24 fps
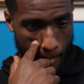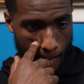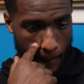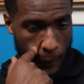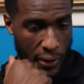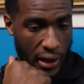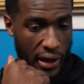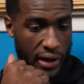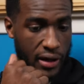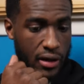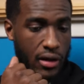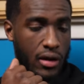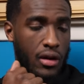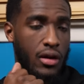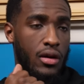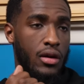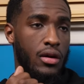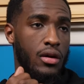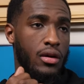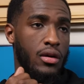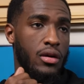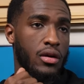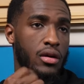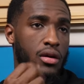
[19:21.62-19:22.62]
Like,
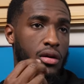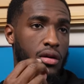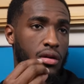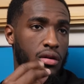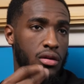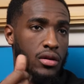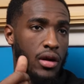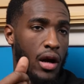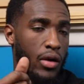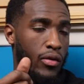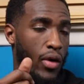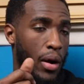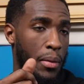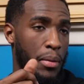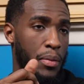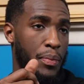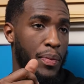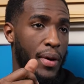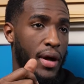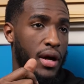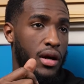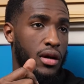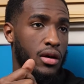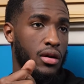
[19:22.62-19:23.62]
I rob a
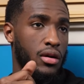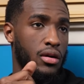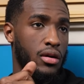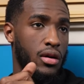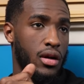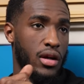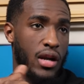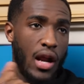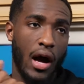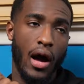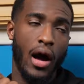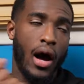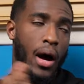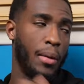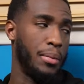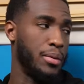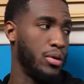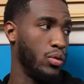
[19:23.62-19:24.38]
bank, and I hop